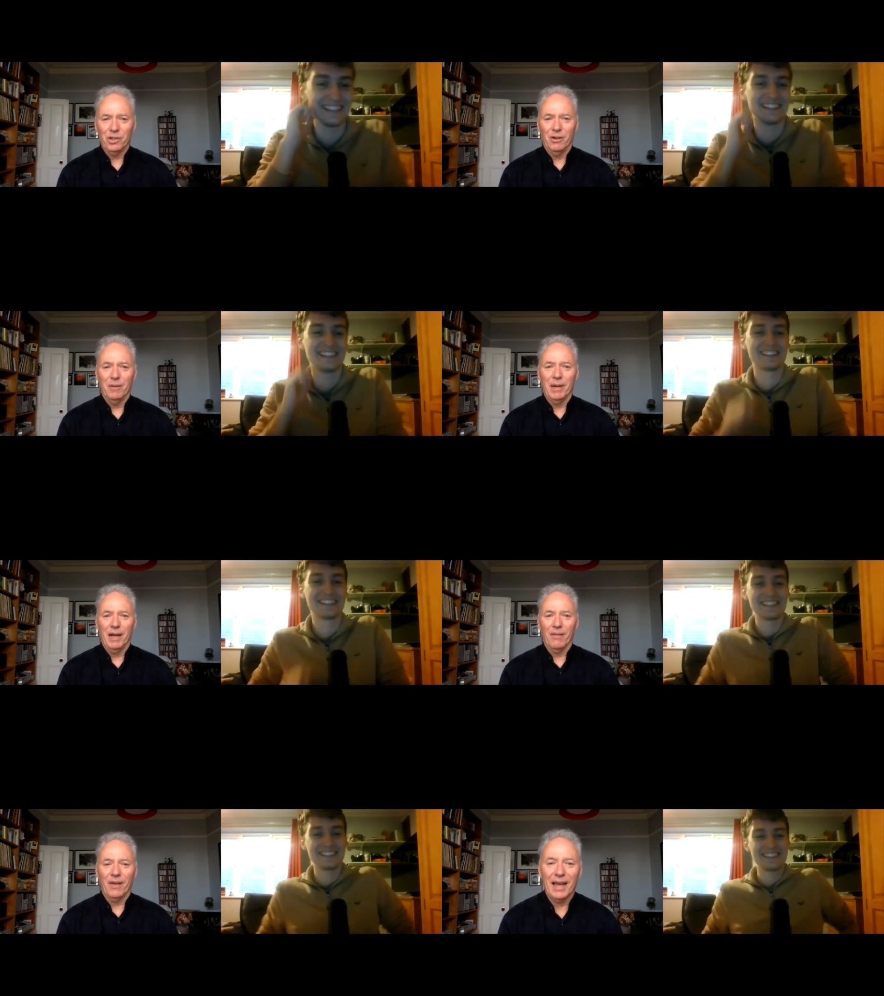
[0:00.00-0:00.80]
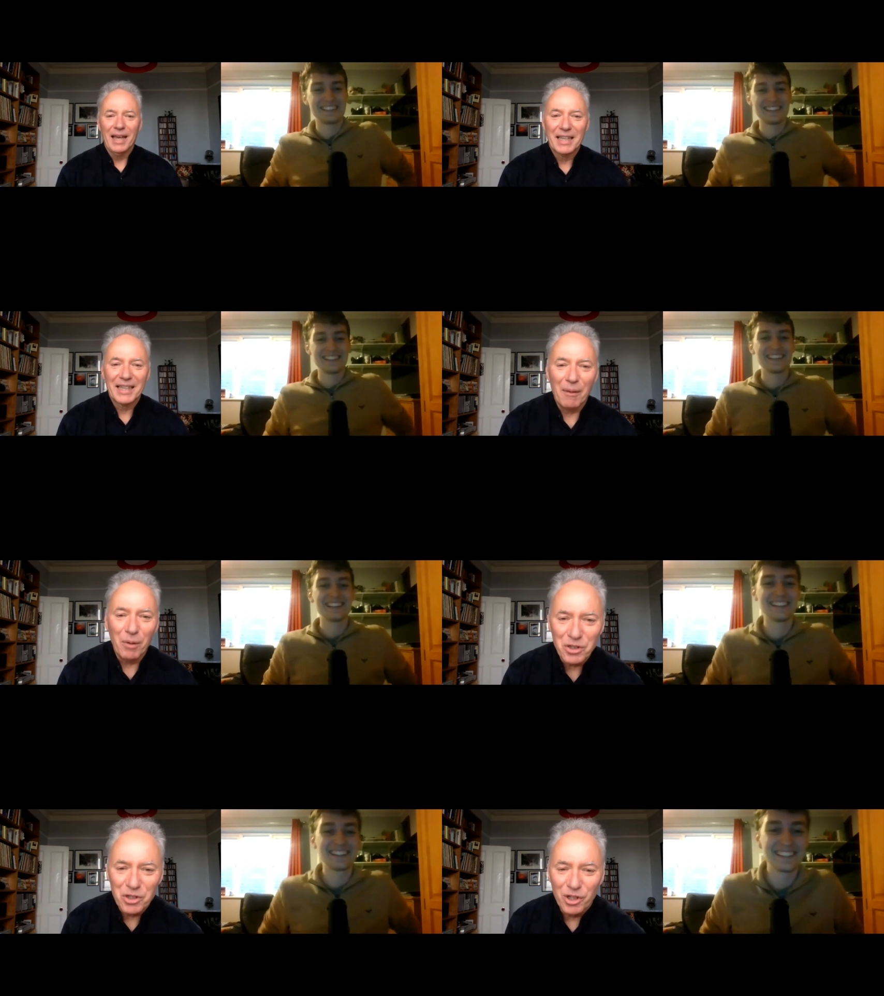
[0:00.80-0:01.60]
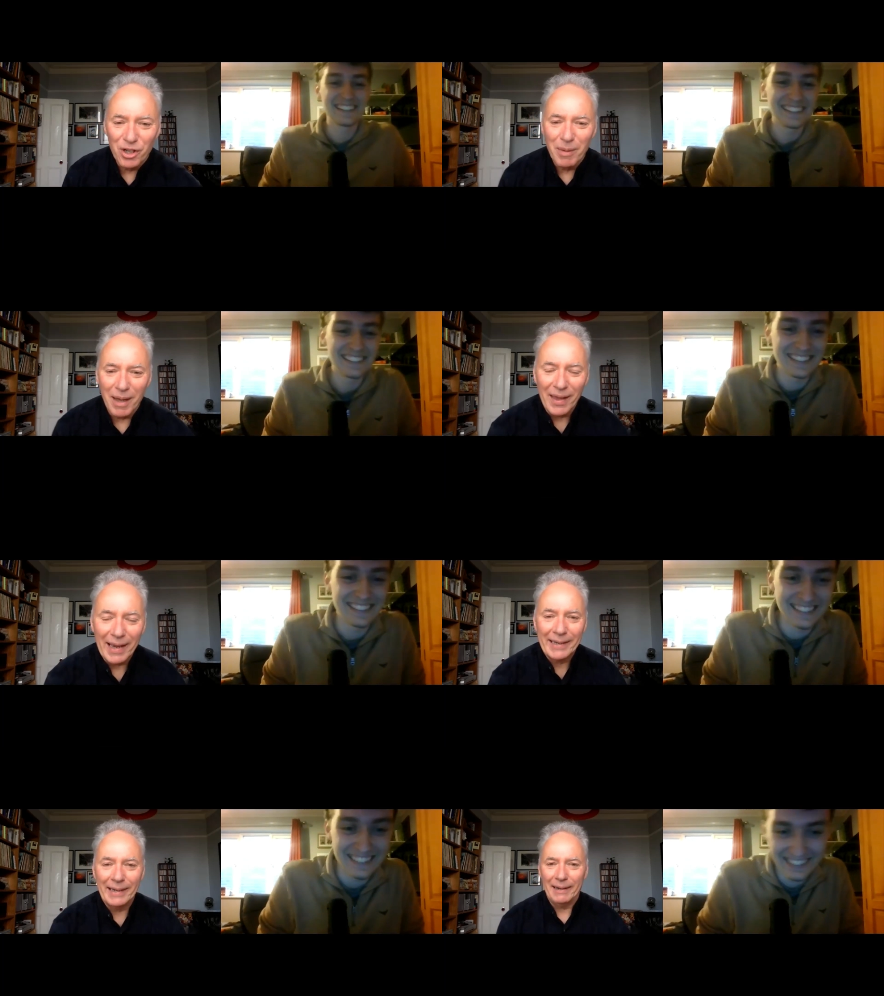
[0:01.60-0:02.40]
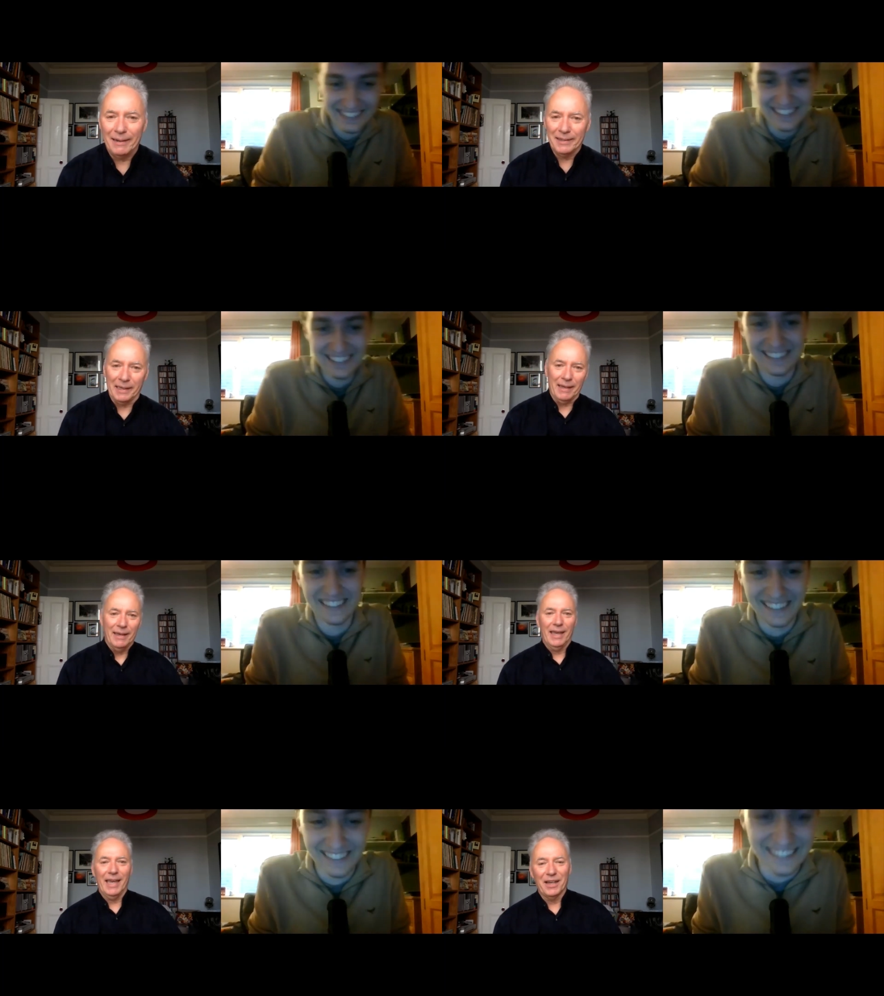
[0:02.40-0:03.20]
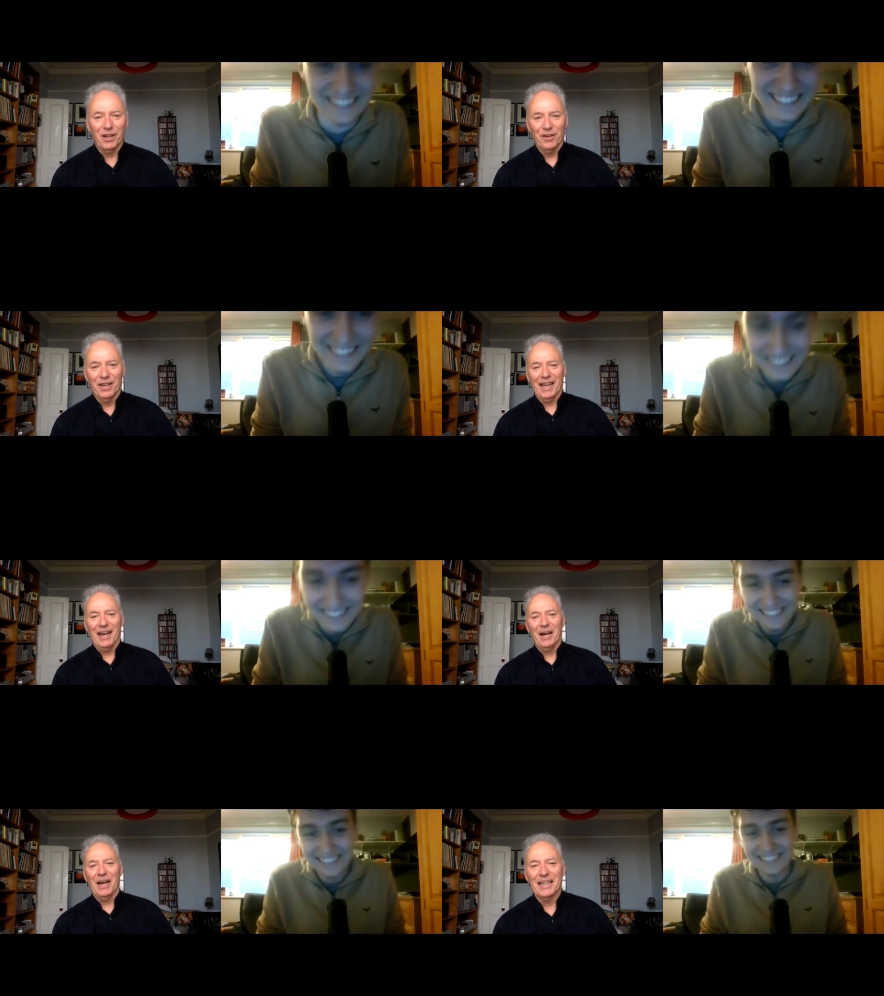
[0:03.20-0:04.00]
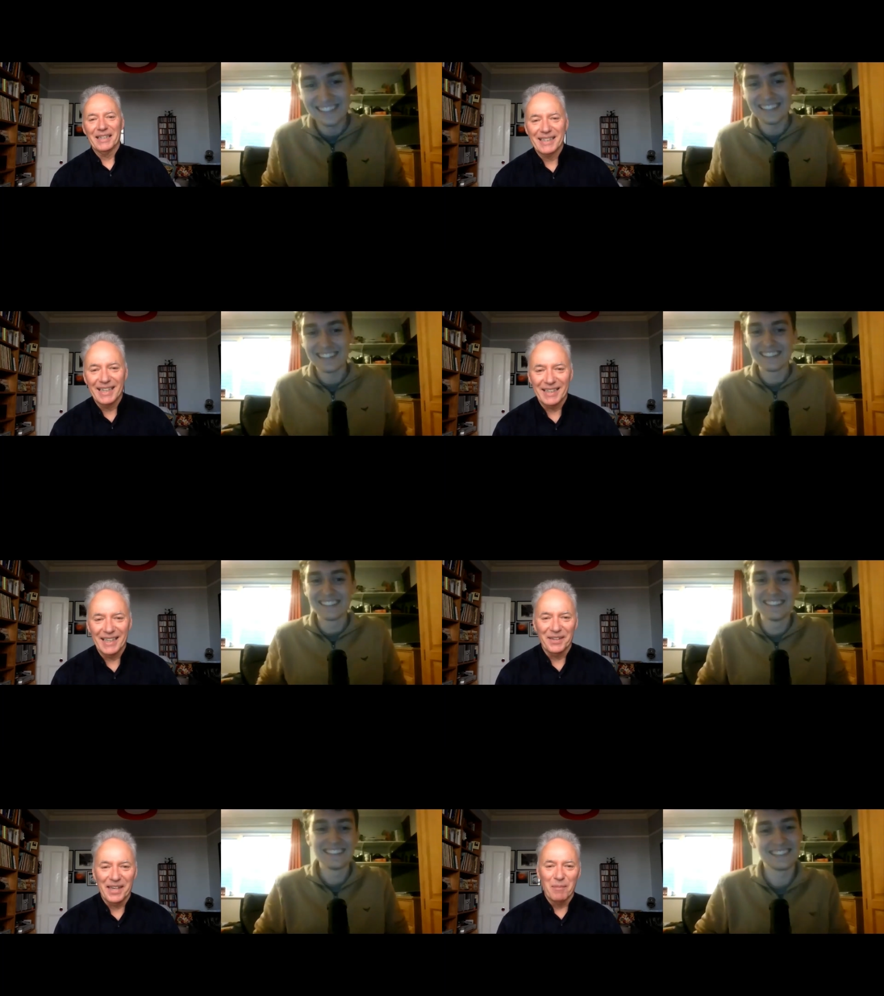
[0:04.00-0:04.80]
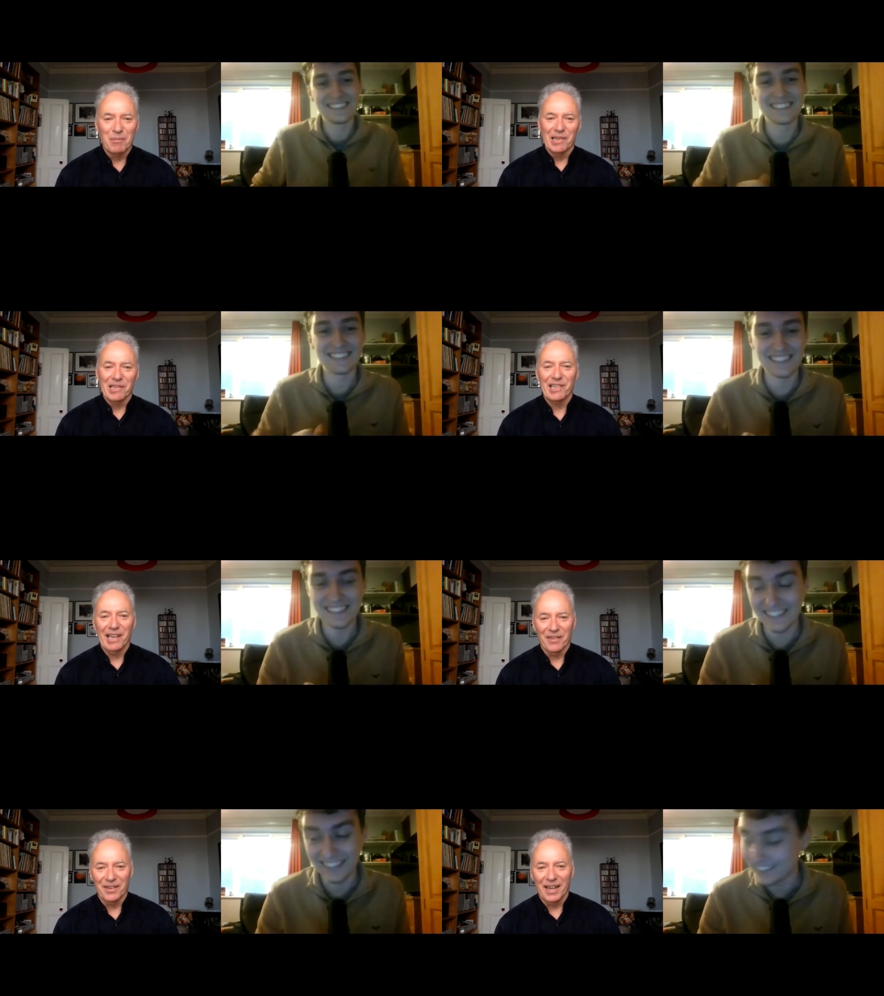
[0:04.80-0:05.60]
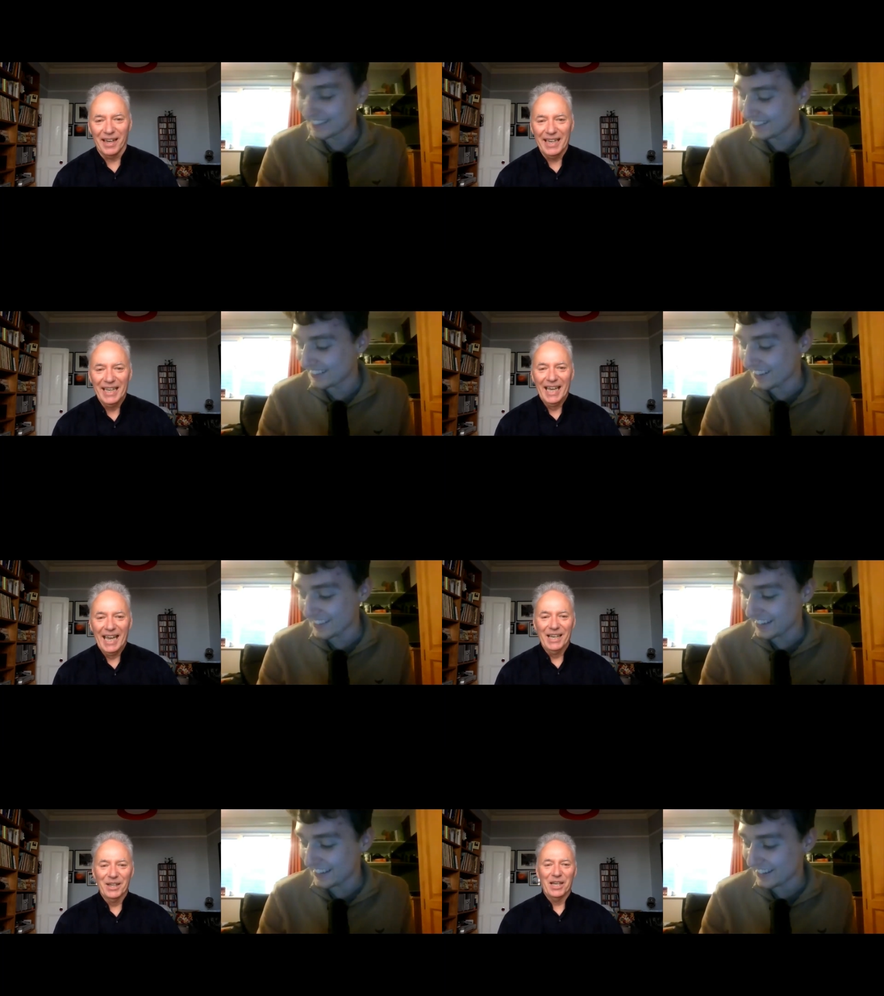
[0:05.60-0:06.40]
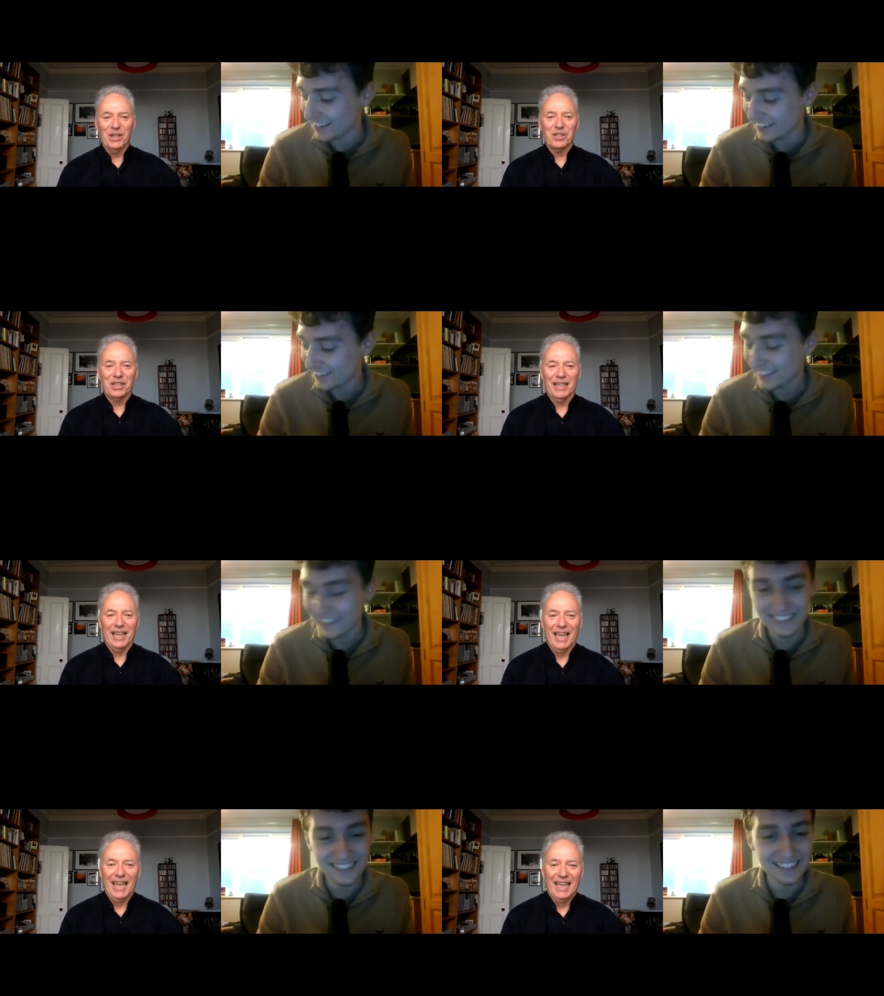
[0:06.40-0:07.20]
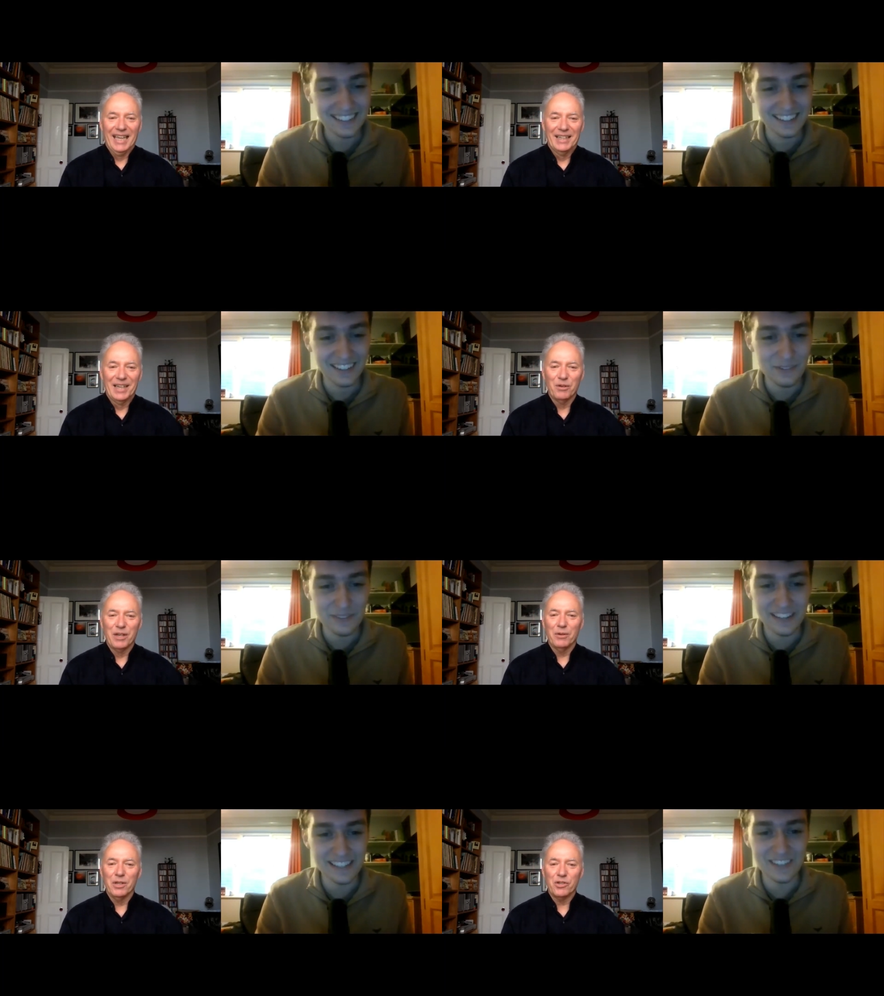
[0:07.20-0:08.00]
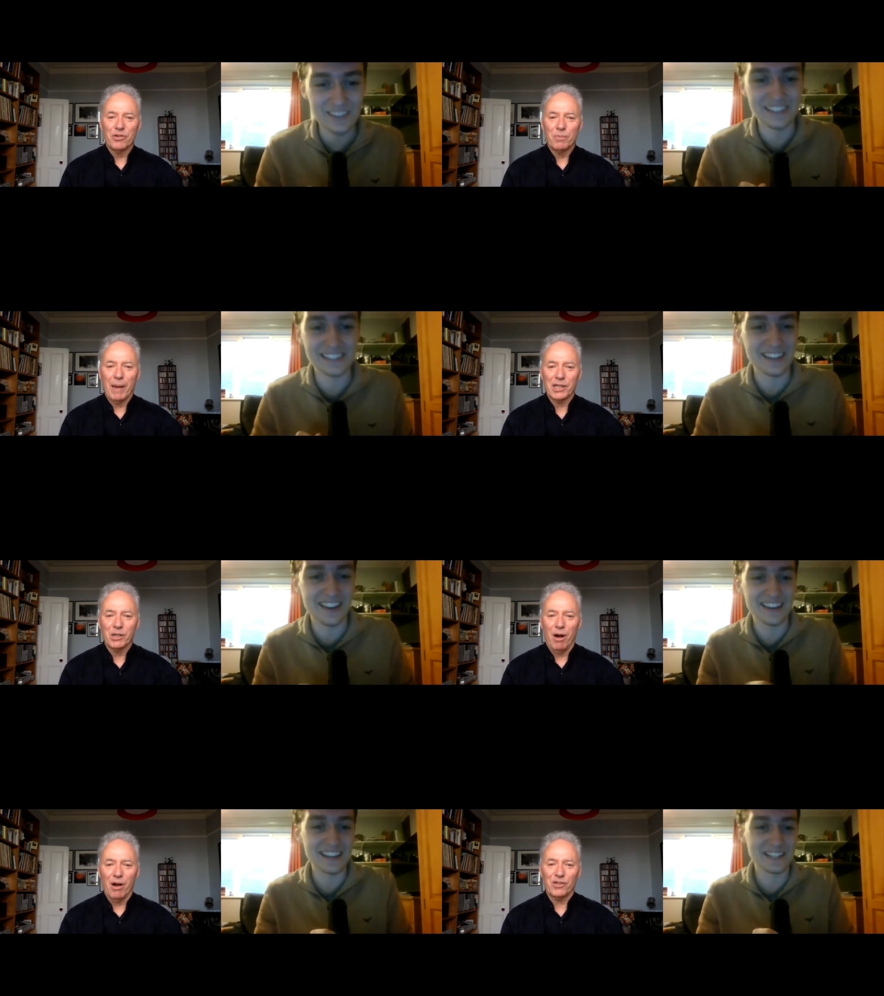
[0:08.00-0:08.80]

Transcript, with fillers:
Speaker 1: sure about that. Yeah, I wasn't sure about that Cardi he had on at, at, uh, at the Emirates Listen, the other day. I think it, looked, I don't no, think no, he's doing his. Uh,